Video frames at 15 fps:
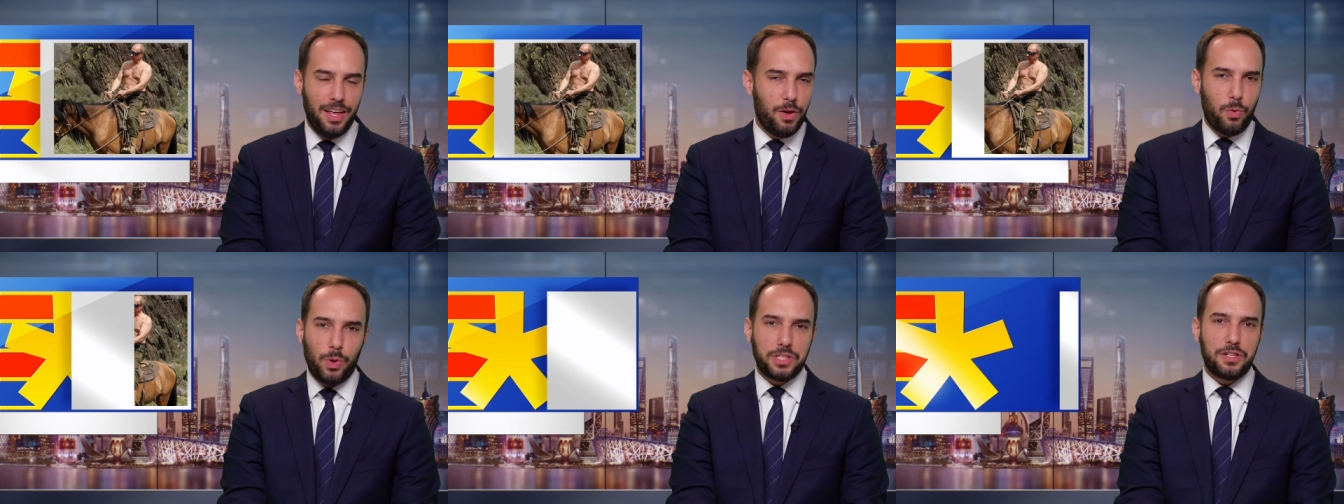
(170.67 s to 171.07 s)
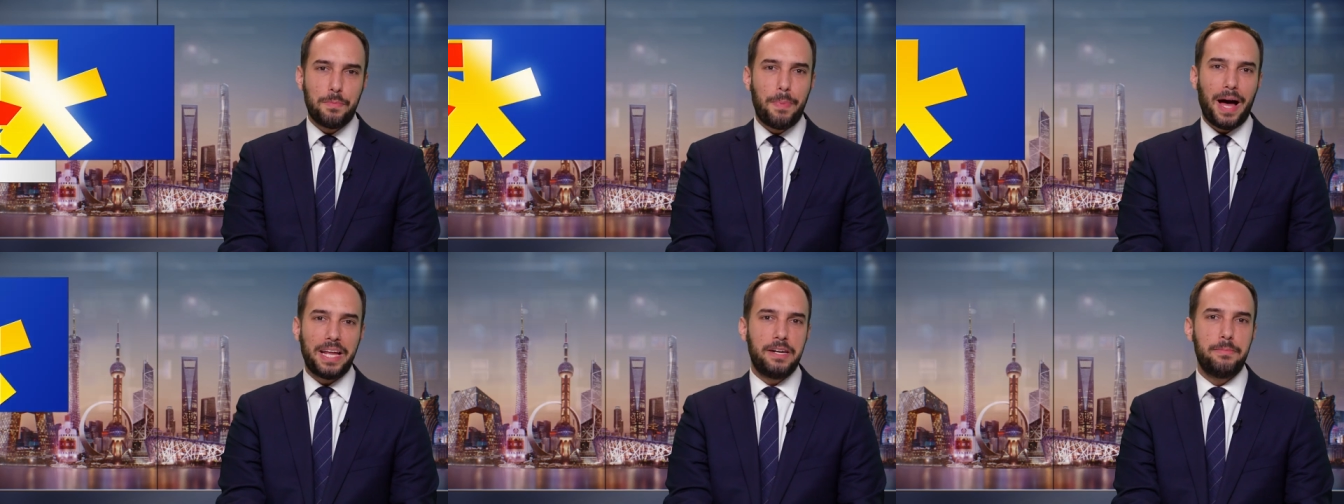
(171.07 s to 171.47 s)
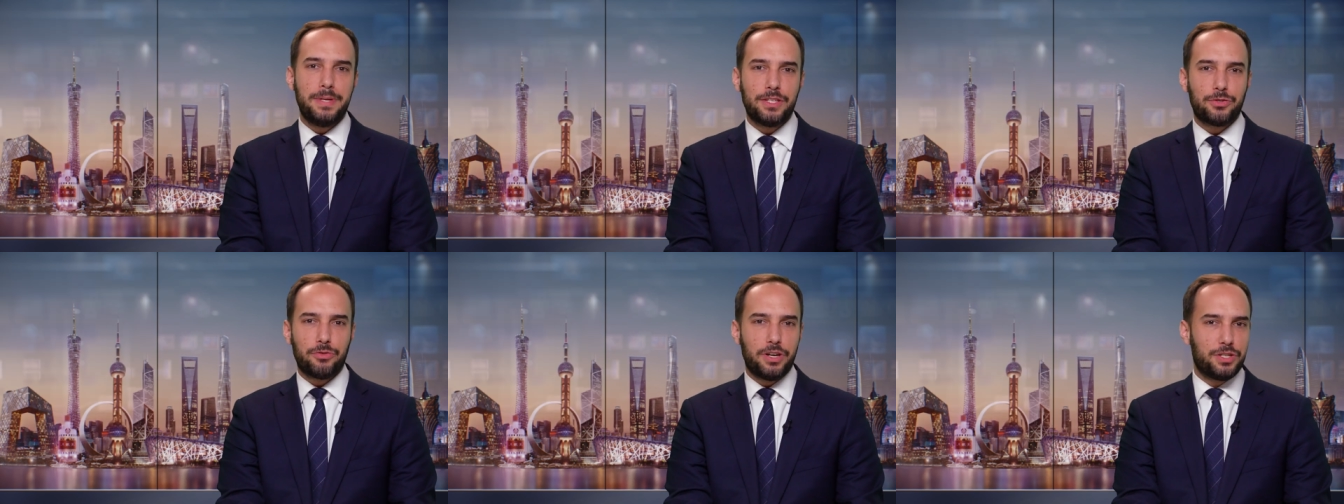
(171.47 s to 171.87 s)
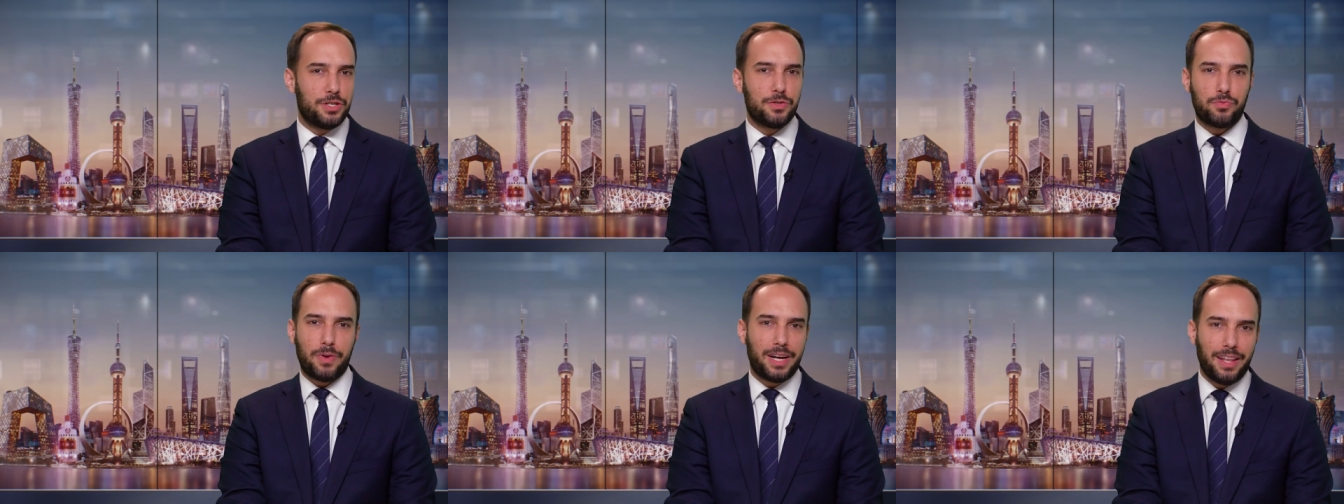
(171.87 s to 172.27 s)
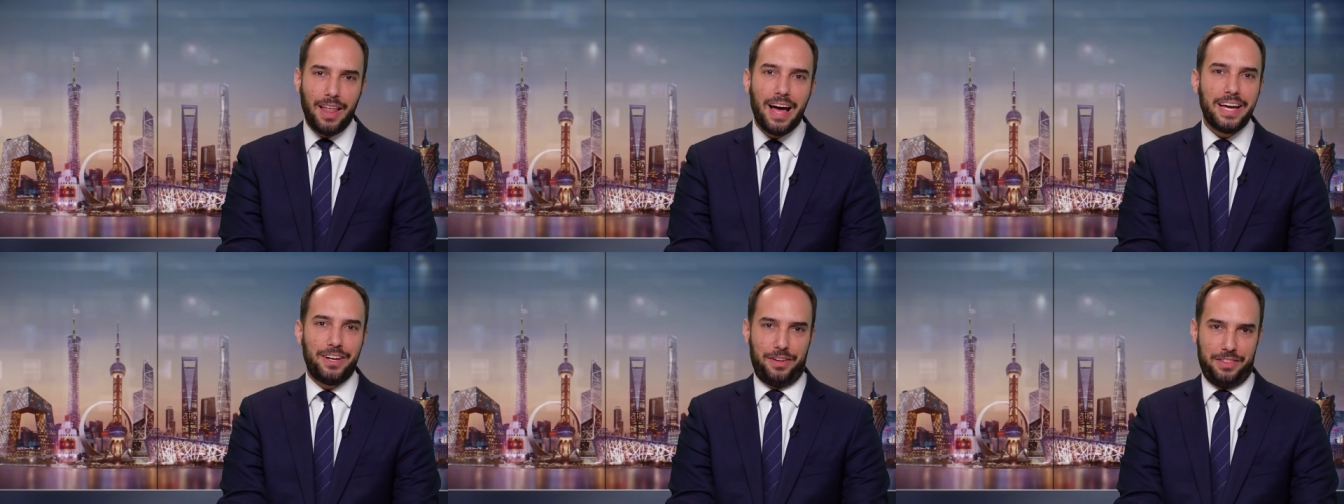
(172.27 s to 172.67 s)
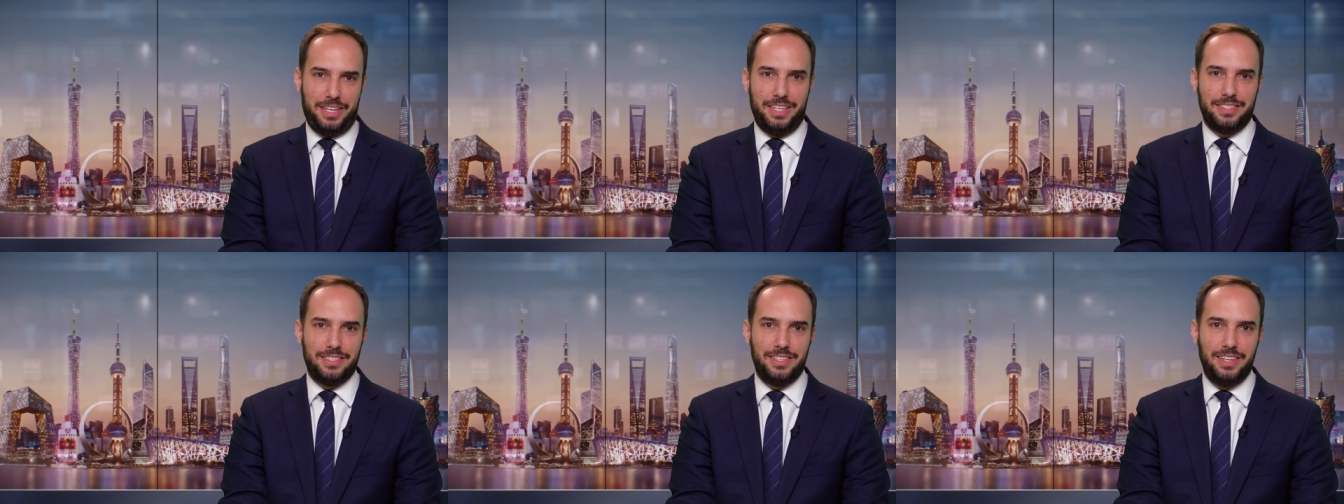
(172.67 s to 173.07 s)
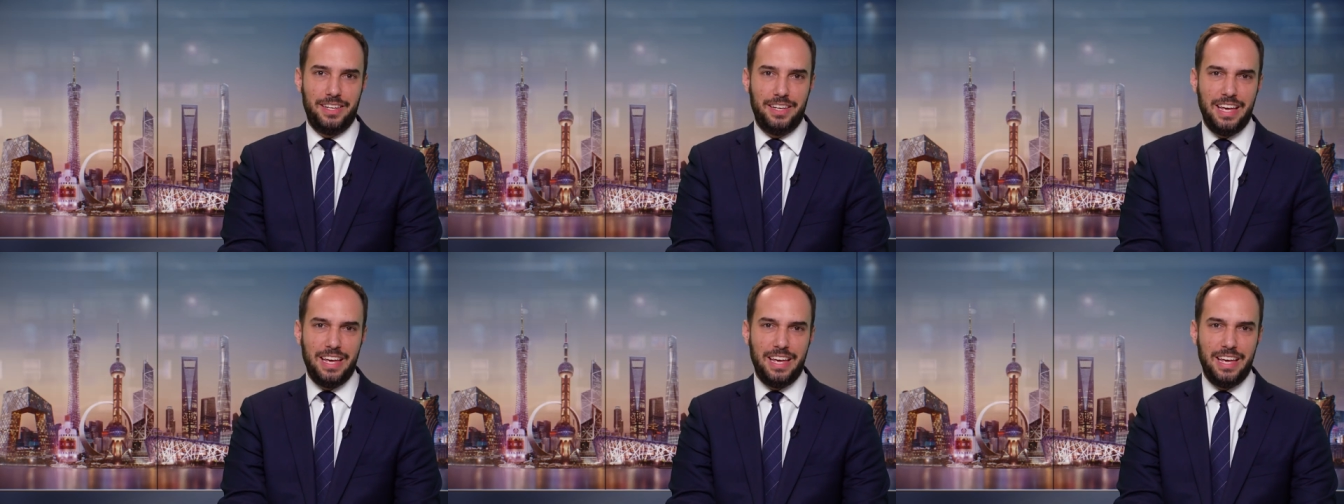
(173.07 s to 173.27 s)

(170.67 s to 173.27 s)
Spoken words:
Well, what's the Biden administration's red line on this?